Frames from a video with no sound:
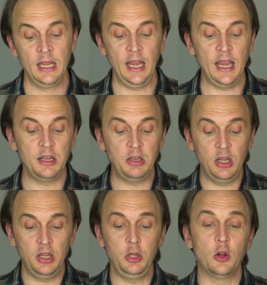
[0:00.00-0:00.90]
And,
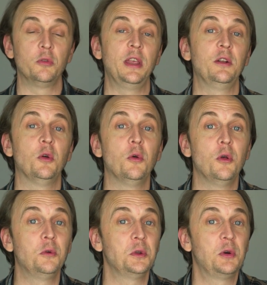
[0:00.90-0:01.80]
you know, that whole,
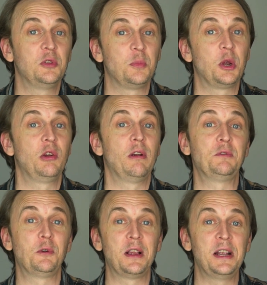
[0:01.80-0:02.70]
oh no, it's Mercury
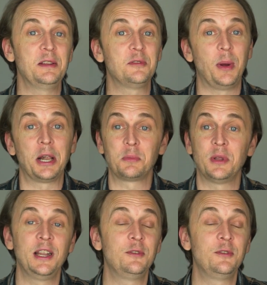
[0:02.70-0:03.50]
retrograde is bottom line